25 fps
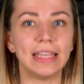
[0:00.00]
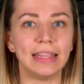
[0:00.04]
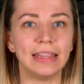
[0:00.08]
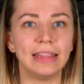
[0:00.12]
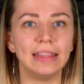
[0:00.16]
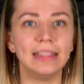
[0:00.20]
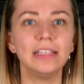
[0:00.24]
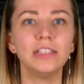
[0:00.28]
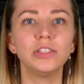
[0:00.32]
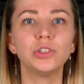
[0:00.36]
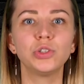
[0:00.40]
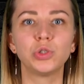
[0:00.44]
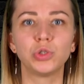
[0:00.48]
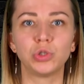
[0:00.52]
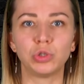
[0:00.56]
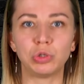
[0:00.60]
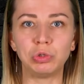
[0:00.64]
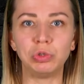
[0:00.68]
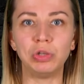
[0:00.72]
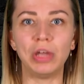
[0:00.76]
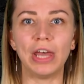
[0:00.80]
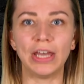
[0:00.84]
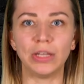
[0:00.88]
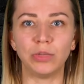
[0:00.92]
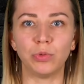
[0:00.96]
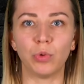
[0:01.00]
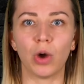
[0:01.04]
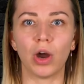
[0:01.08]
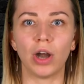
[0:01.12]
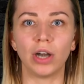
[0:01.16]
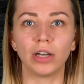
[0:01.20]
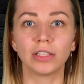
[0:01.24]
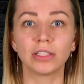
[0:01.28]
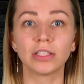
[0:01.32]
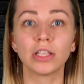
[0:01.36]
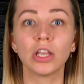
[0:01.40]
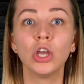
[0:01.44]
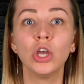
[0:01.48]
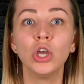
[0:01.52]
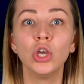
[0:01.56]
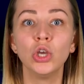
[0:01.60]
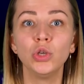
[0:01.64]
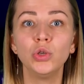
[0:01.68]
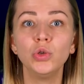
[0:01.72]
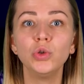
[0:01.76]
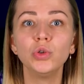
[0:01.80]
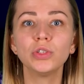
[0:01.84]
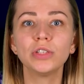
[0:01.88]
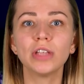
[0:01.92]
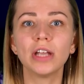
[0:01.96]
in these two networks.
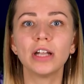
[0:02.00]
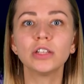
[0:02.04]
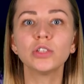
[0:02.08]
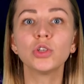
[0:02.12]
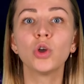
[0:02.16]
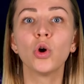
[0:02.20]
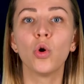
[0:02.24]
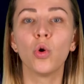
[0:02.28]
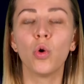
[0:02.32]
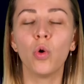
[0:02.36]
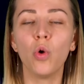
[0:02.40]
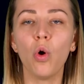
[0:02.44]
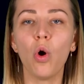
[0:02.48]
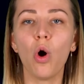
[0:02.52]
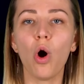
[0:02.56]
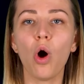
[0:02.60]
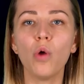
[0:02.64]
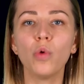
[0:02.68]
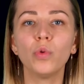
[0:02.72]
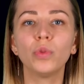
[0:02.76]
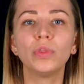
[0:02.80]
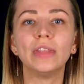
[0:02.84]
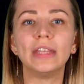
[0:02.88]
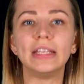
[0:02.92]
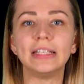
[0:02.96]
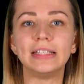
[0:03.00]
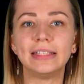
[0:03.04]
Users who own the